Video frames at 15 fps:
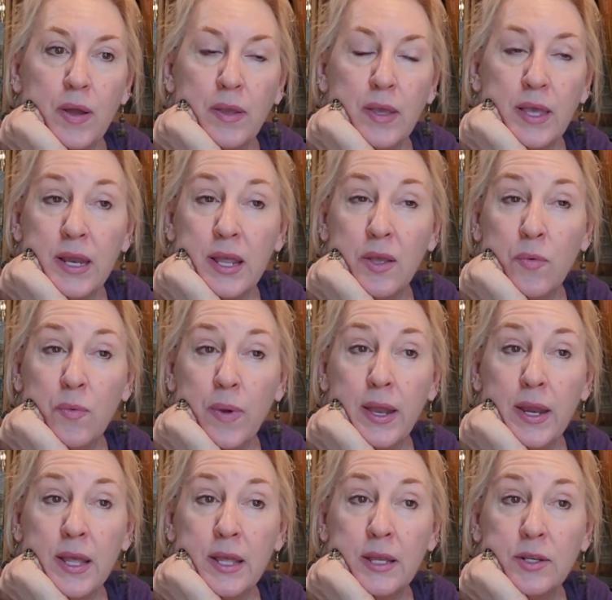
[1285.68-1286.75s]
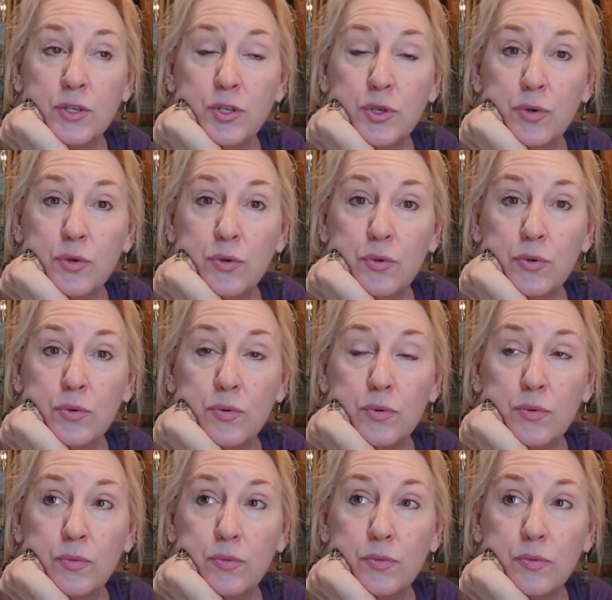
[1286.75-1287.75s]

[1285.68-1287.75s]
Getting ready to